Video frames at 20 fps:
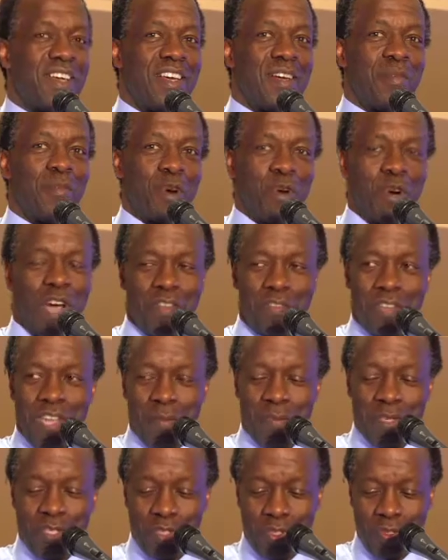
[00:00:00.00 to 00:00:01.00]
My wife
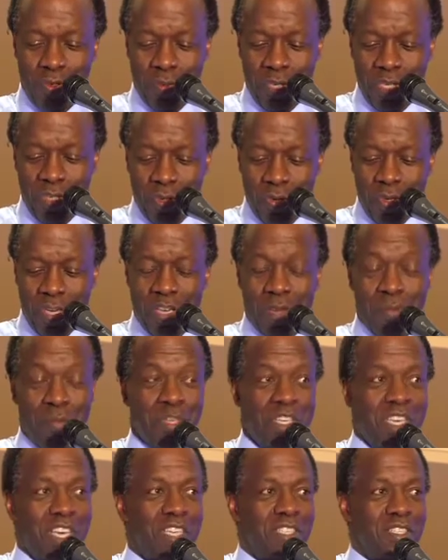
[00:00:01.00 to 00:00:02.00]
happens to be doing a
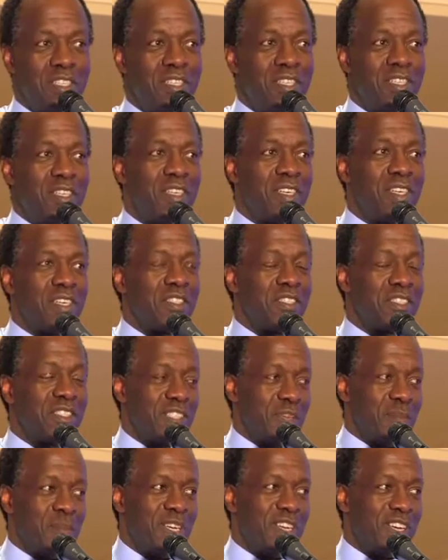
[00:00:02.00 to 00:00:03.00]
PhD. She's
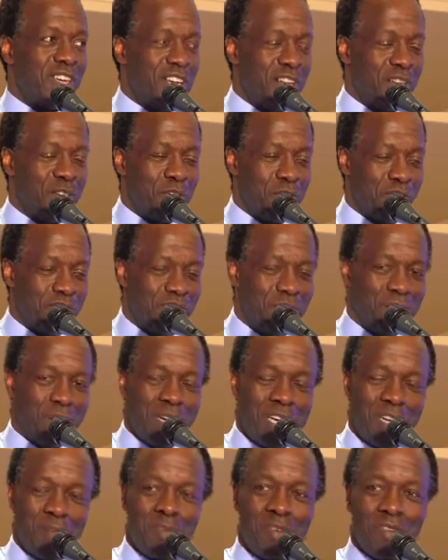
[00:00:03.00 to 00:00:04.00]
a medical doctor
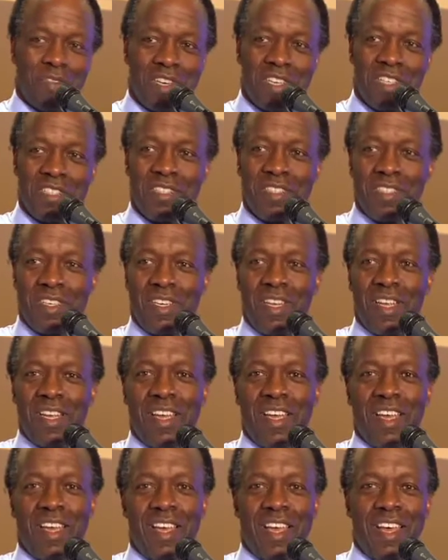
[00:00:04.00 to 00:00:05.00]
by profession.
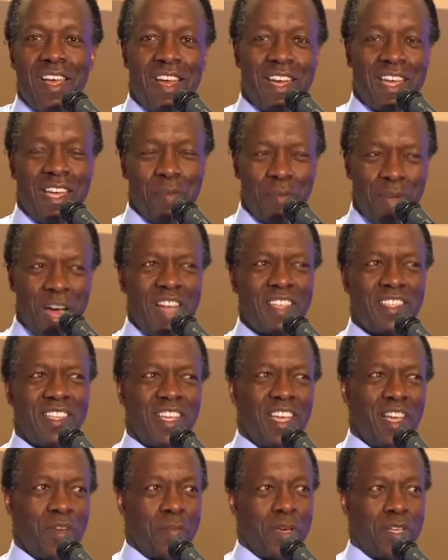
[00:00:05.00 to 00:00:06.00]
And I kept
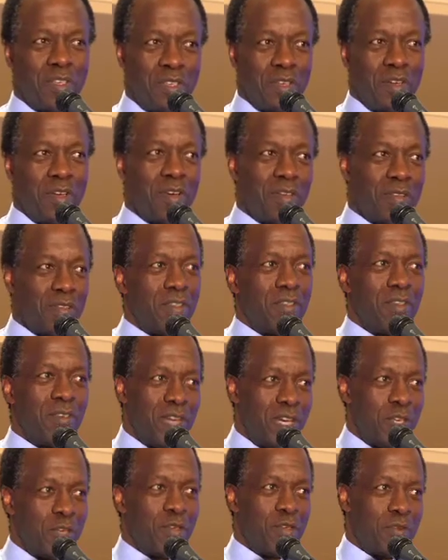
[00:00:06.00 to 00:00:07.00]
asking her, but you're
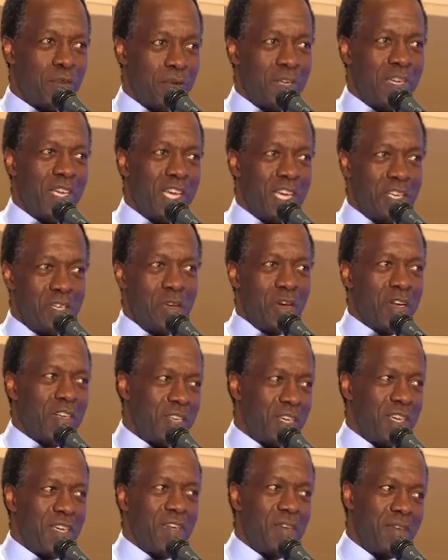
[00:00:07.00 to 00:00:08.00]
already a
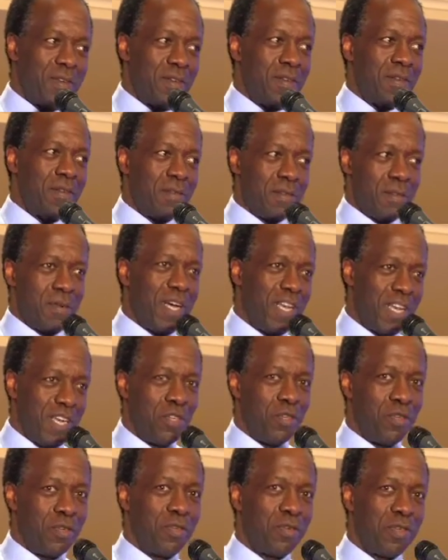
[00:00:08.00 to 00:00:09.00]
doctor, and why are
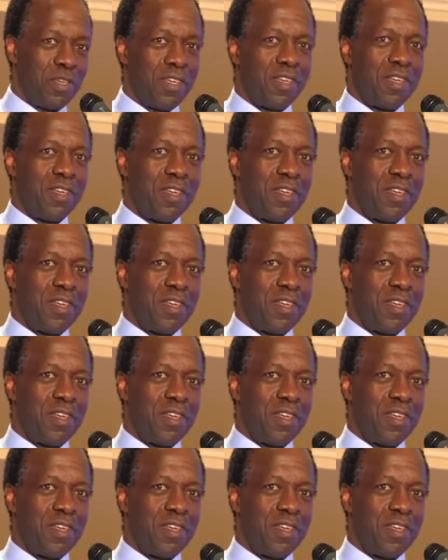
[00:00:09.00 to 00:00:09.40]
you doing a